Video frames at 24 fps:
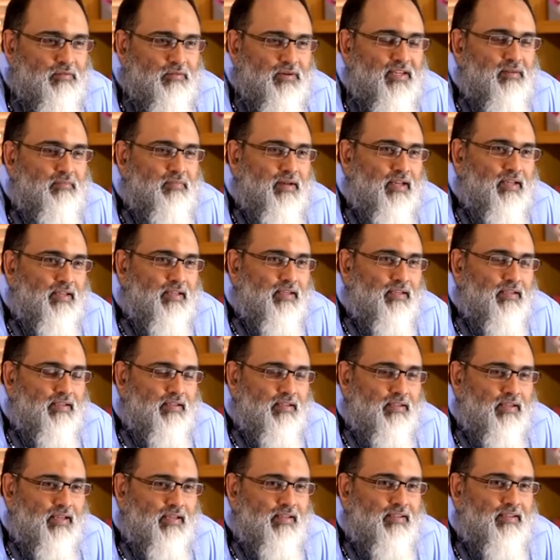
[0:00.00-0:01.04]
way back in
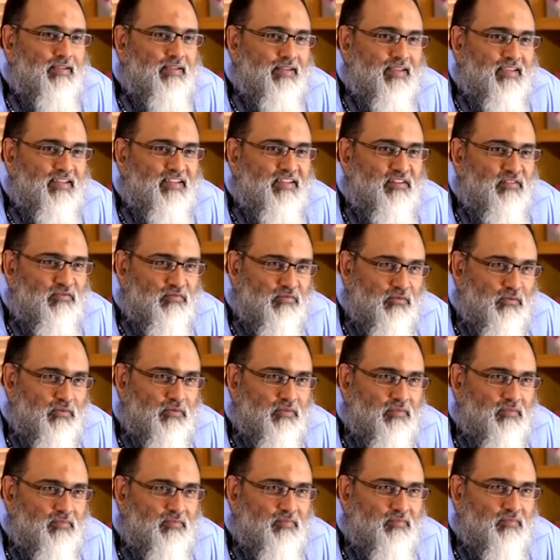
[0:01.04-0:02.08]

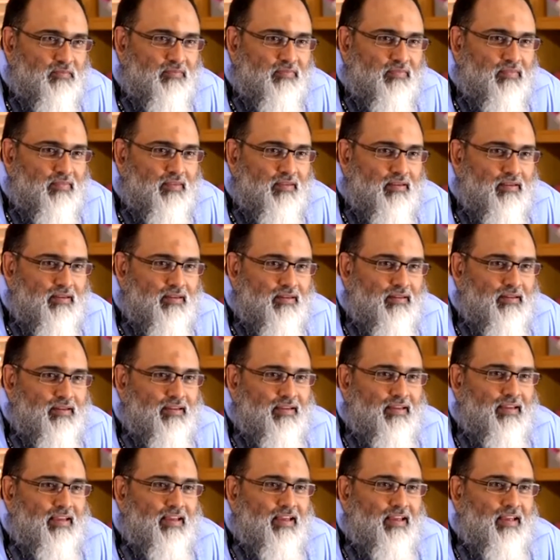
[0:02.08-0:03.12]

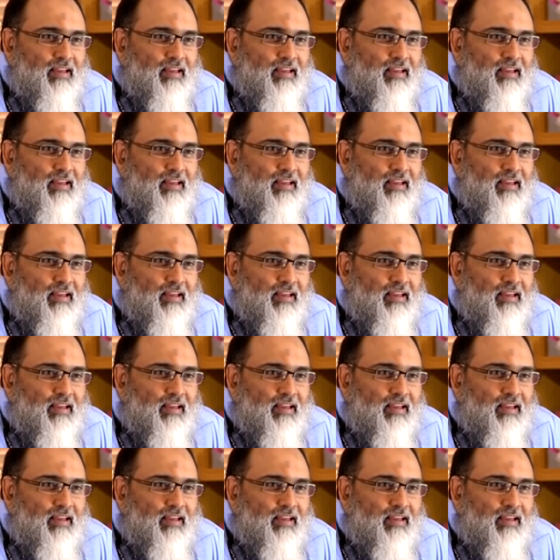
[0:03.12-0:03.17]
1994.